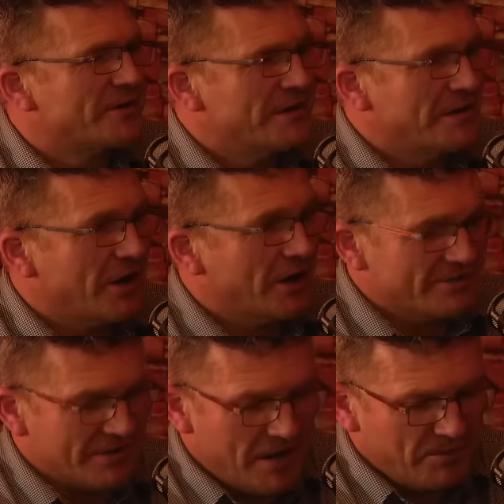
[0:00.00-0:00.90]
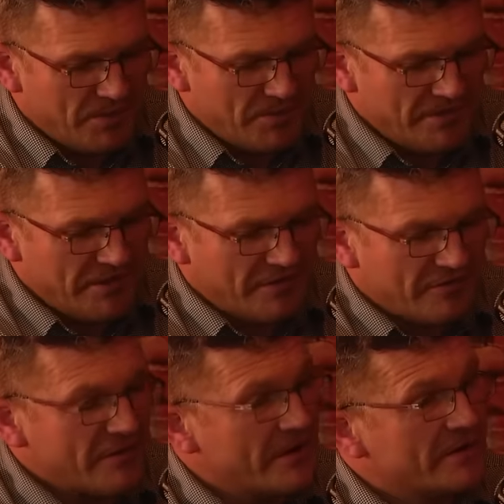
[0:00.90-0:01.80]
can't. I have a compliment here
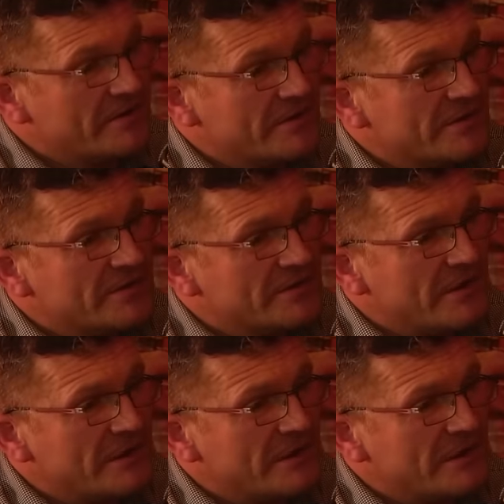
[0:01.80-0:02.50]
for you, right?